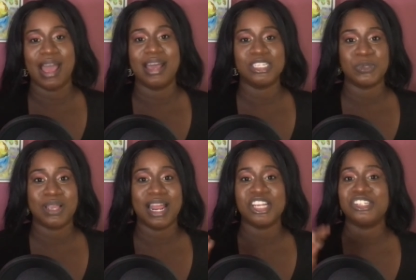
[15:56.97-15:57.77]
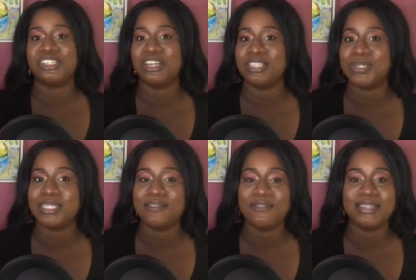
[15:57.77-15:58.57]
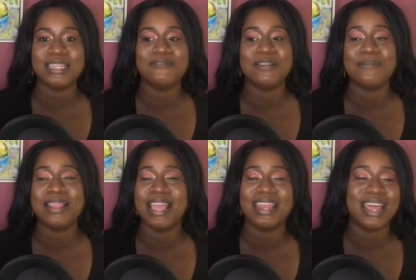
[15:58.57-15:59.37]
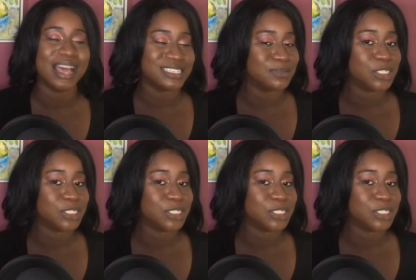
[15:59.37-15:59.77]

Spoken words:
as well as share it with your friends and family and ask them to